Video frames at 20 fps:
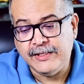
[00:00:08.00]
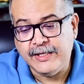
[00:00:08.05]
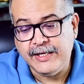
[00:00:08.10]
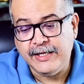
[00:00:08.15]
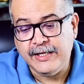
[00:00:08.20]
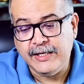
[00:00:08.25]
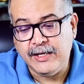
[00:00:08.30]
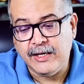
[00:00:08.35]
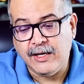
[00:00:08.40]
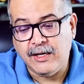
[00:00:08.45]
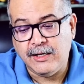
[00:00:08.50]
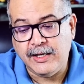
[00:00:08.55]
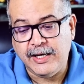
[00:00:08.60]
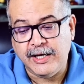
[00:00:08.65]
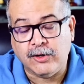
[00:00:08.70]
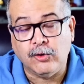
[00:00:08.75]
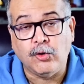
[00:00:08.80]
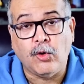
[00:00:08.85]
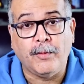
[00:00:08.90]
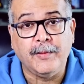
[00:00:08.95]
the uh,
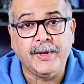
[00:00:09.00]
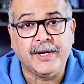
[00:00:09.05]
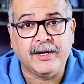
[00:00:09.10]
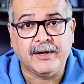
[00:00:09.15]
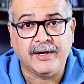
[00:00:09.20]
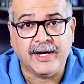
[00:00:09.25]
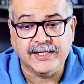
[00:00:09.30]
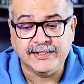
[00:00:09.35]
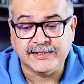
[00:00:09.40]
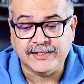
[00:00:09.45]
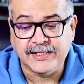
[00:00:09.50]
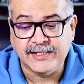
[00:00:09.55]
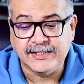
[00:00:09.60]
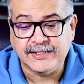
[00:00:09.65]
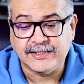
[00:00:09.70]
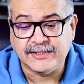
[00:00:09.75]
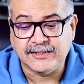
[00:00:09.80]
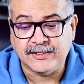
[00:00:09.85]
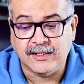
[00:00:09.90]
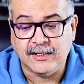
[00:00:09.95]
economic
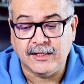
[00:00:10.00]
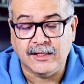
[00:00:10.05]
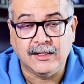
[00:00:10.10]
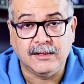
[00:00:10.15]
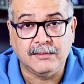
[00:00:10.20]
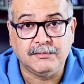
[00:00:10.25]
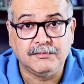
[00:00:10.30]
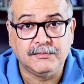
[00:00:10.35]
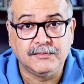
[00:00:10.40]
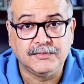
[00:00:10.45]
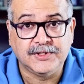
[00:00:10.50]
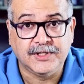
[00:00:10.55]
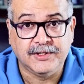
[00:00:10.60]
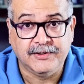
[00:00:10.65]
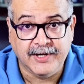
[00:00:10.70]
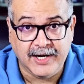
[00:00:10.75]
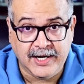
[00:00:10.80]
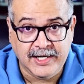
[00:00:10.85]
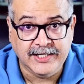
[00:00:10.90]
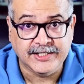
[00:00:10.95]
crisis uh,
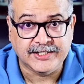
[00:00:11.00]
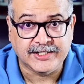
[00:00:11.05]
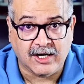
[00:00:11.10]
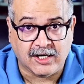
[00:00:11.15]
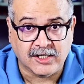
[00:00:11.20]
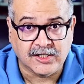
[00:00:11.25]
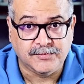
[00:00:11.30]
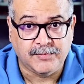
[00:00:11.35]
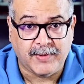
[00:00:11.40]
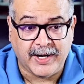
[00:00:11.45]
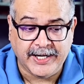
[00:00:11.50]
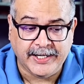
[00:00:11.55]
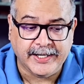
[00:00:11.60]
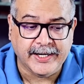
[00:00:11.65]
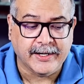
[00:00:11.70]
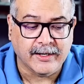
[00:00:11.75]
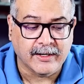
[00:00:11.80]
really starts biting.